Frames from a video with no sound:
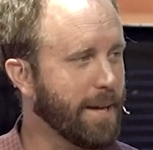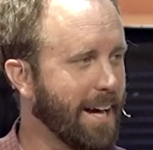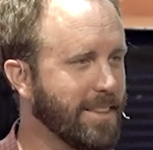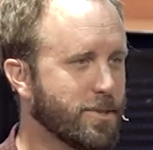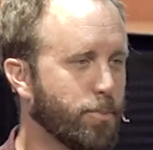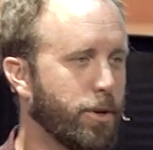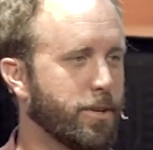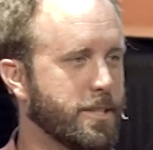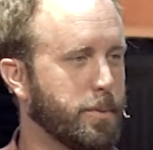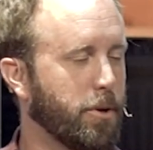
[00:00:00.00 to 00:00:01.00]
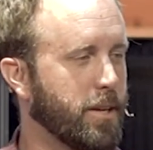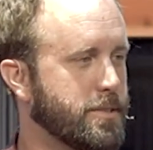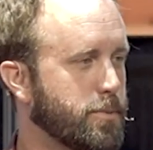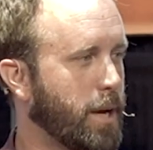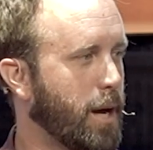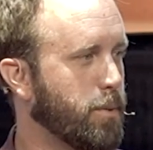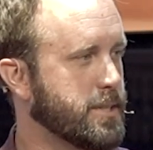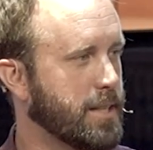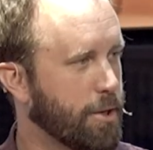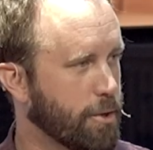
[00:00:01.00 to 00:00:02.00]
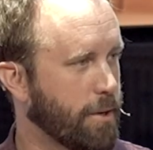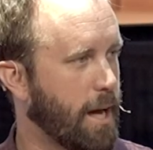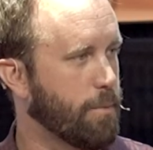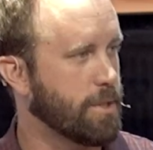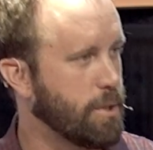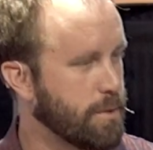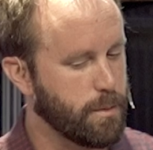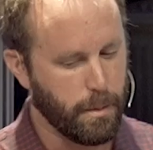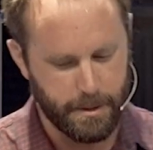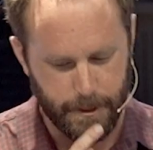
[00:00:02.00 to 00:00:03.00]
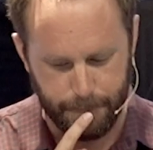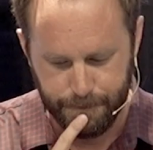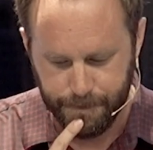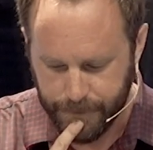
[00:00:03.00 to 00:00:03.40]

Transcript: I had this weird experience when I was in undergrad. I went to U N C Wilmington,